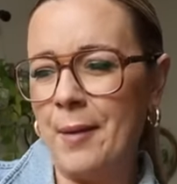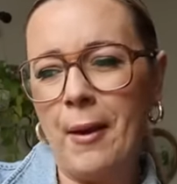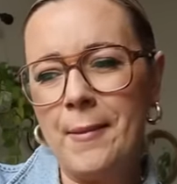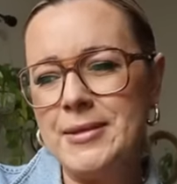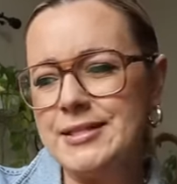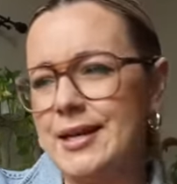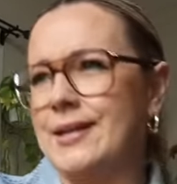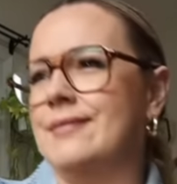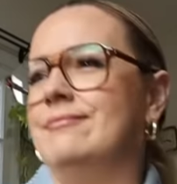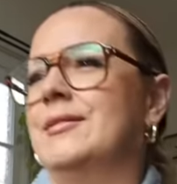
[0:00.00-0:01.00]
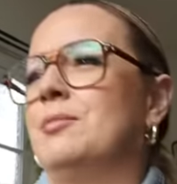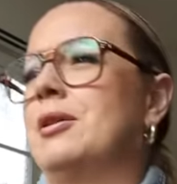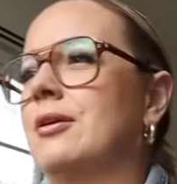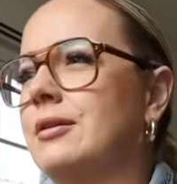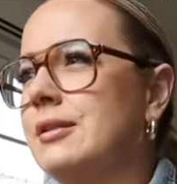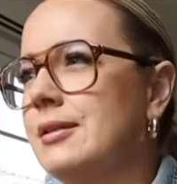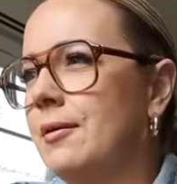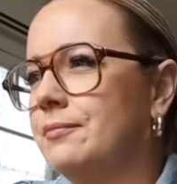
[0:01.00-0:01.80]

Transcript: Am I mistaken? Let me look this up.